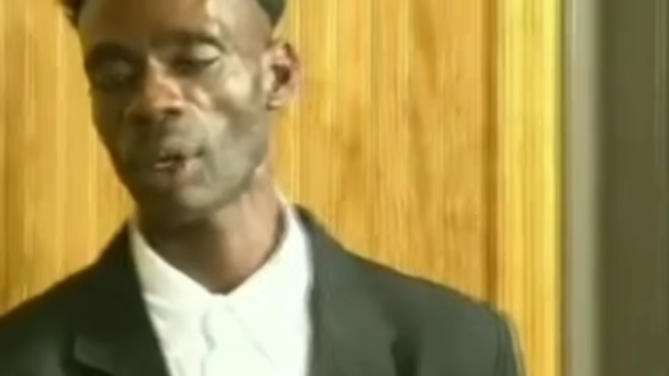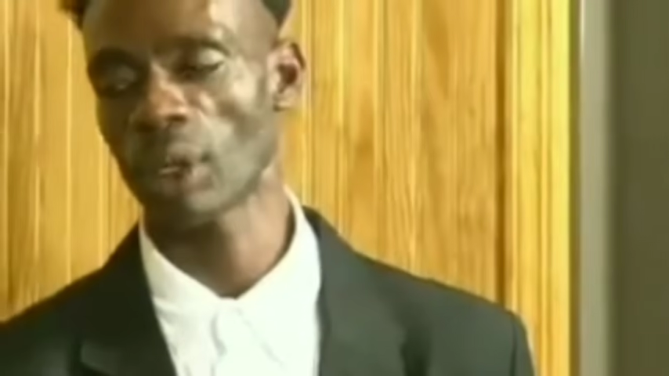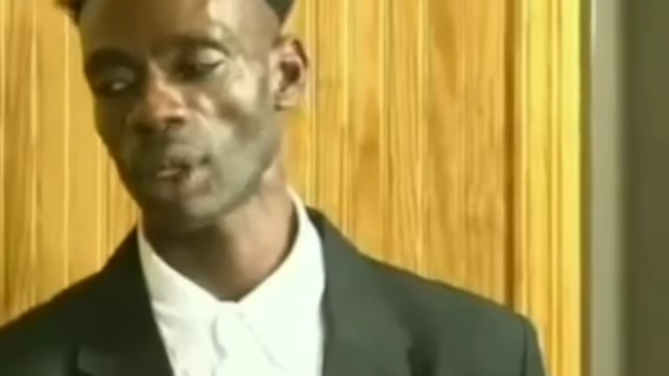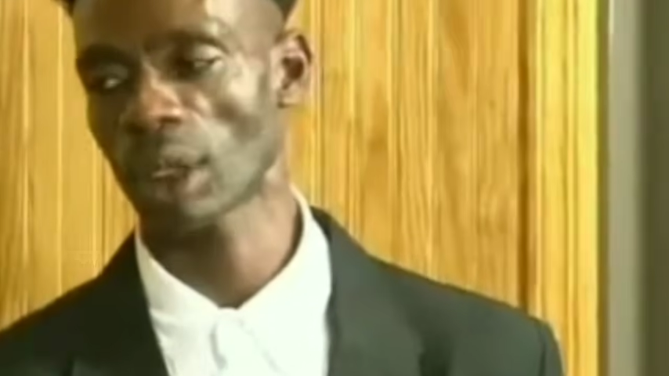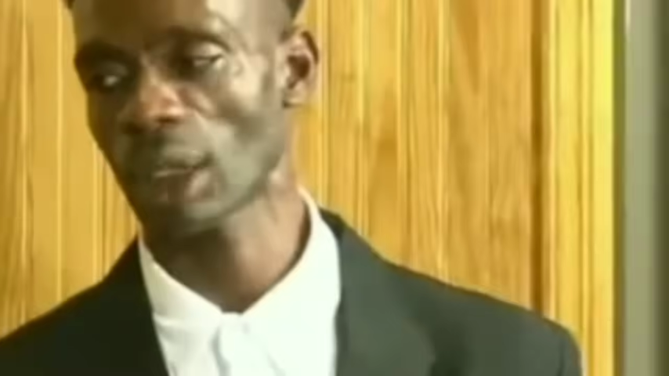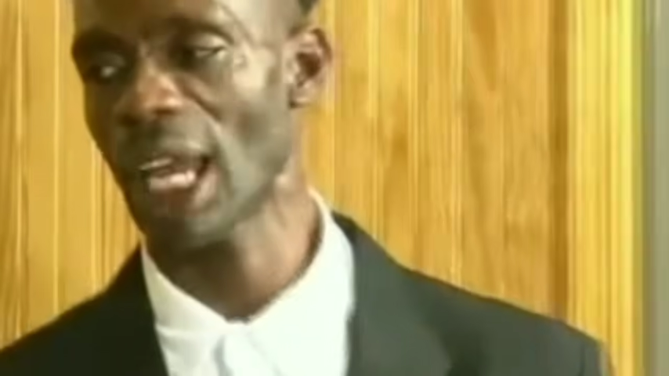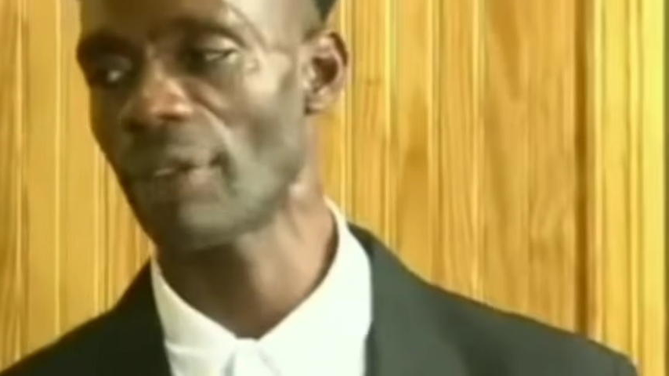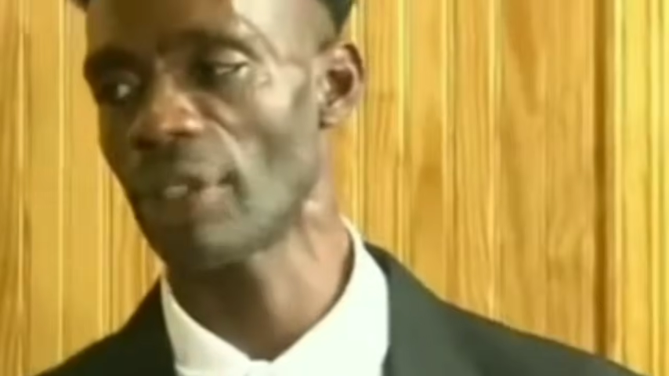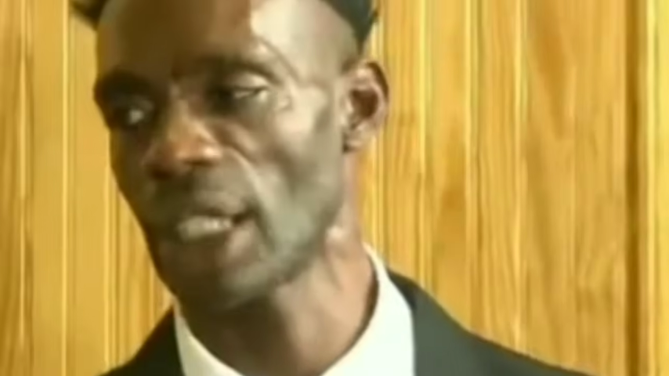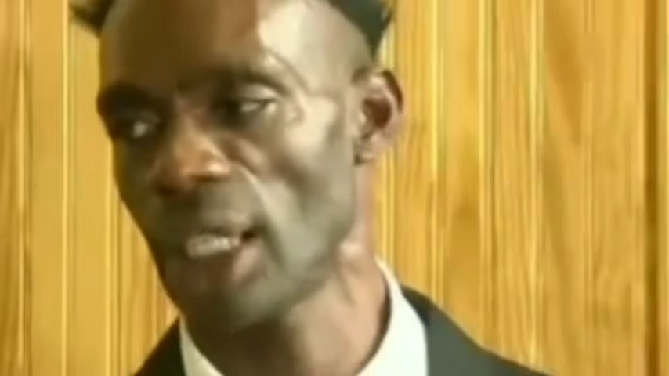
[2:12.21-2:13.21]
all that
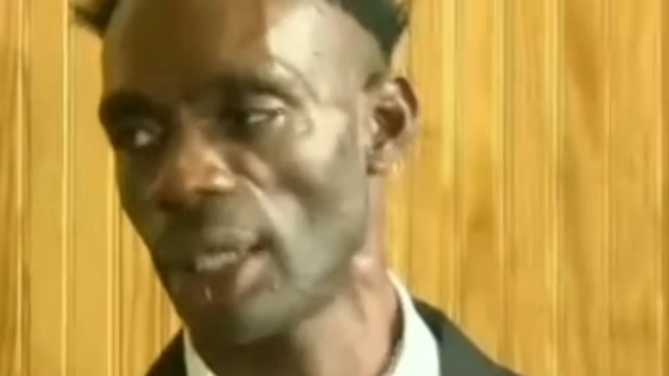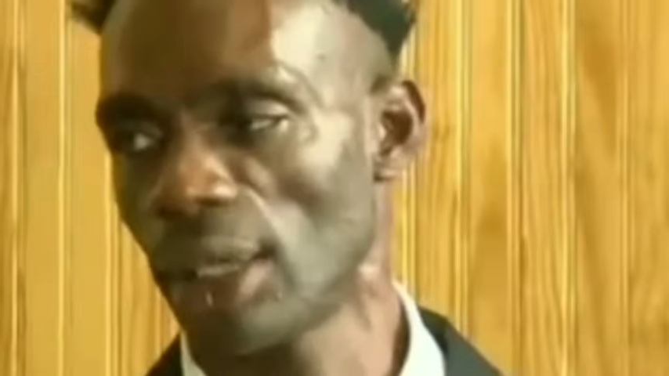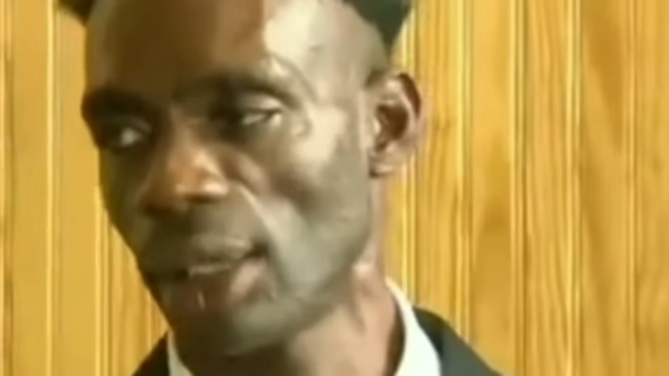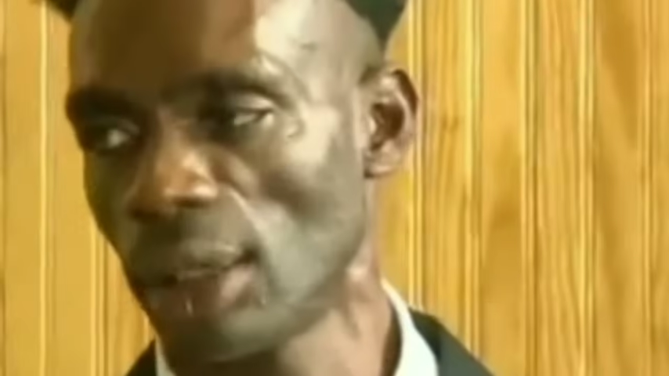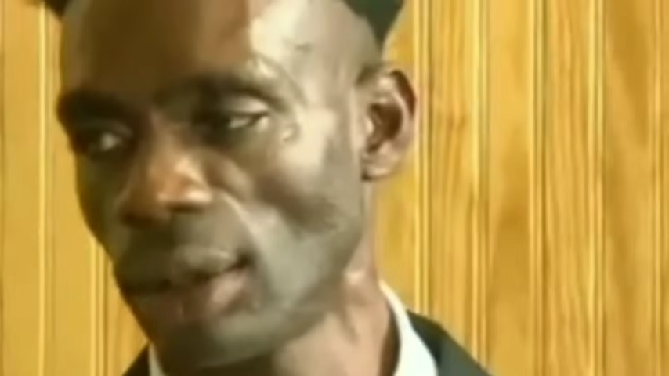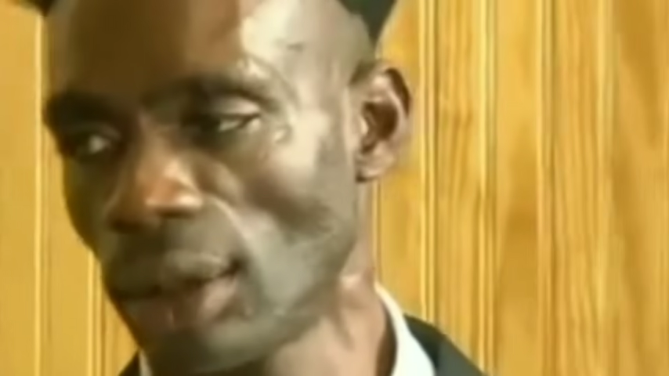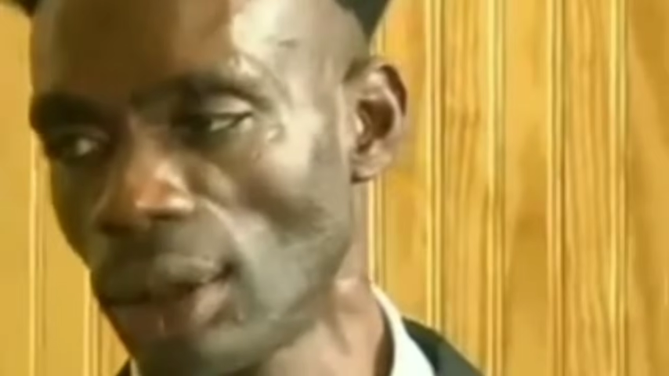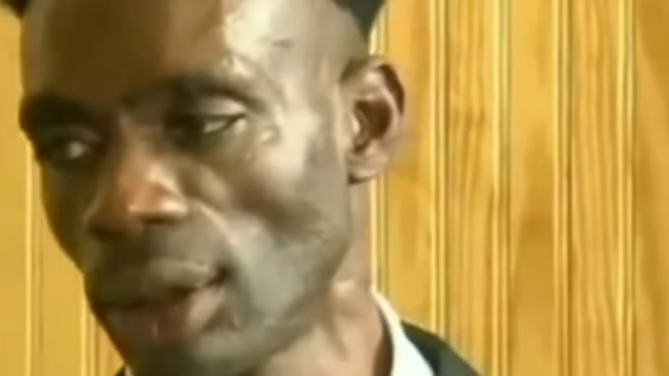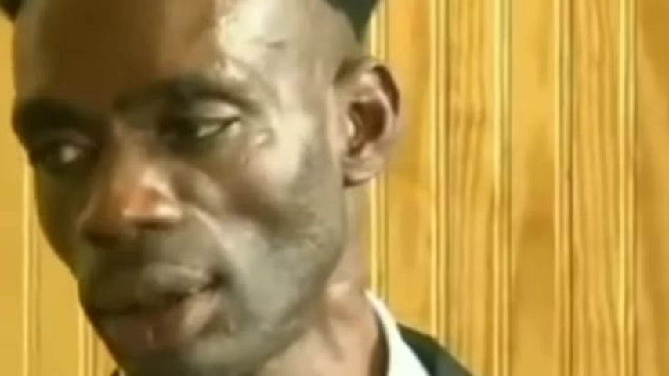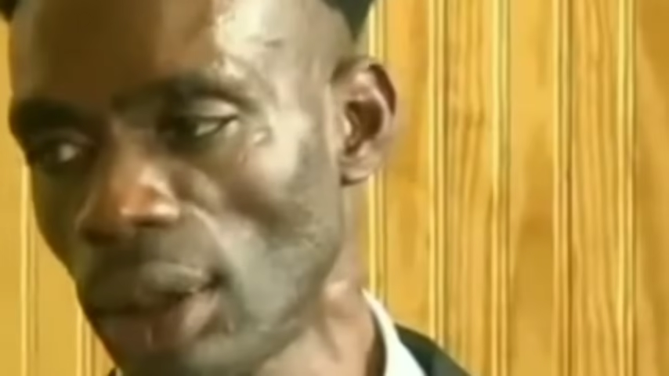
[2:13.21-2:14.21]
was
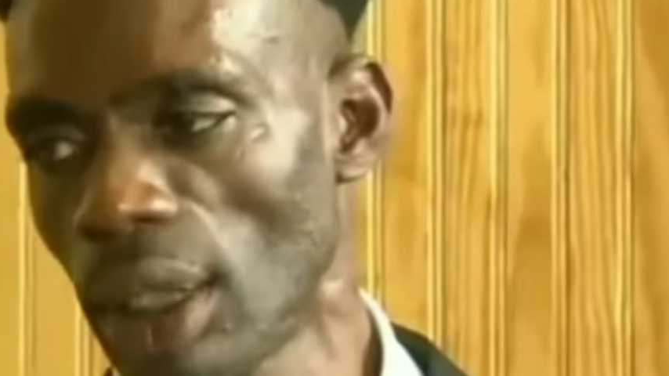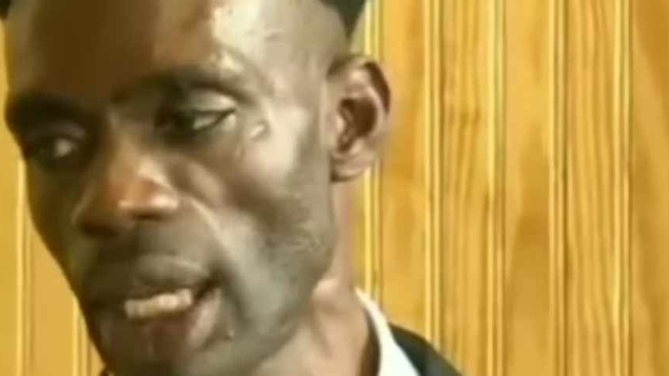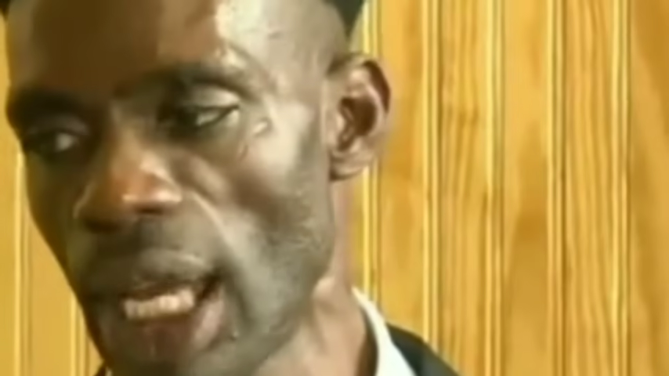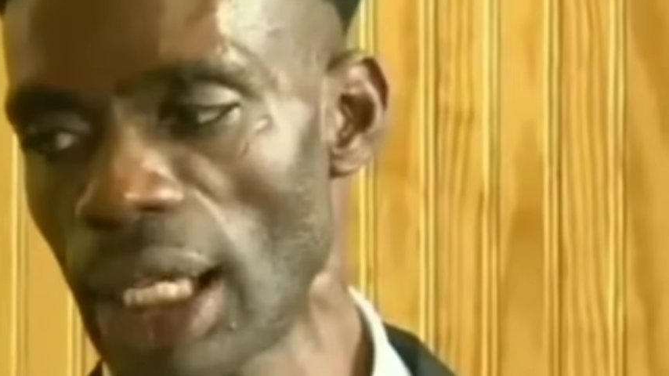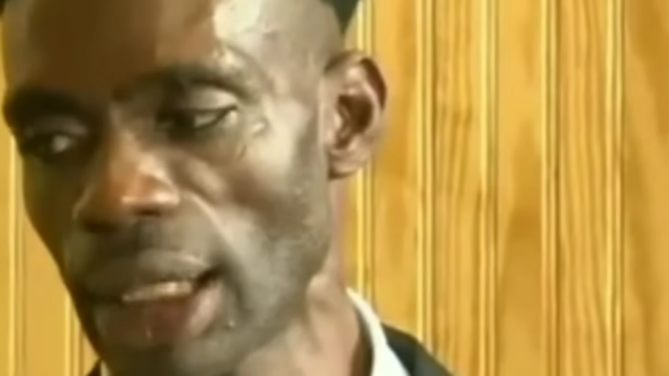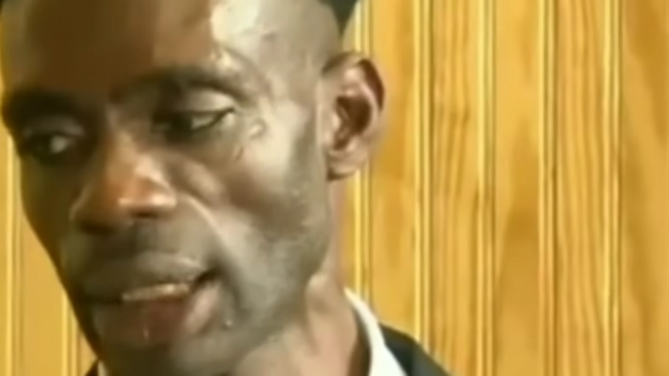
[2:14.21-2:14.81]
done,